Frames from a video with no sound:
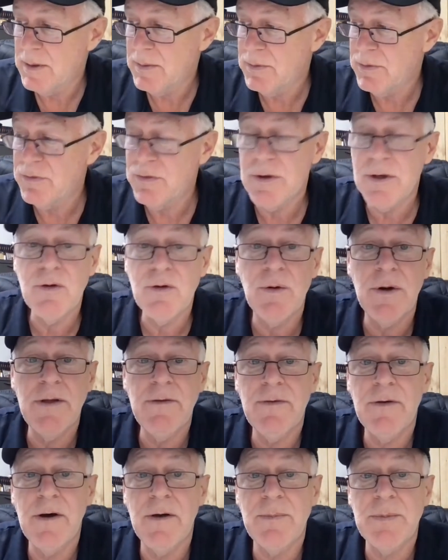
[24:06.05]
we're seeing
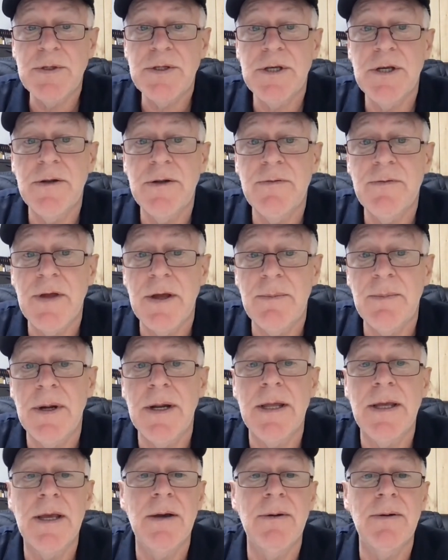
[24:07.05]
25% of that
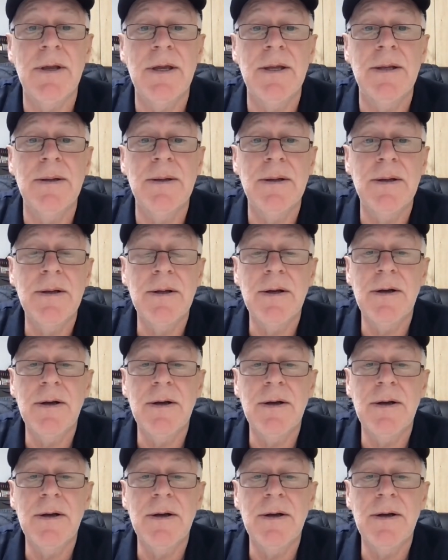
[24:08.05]
money going in,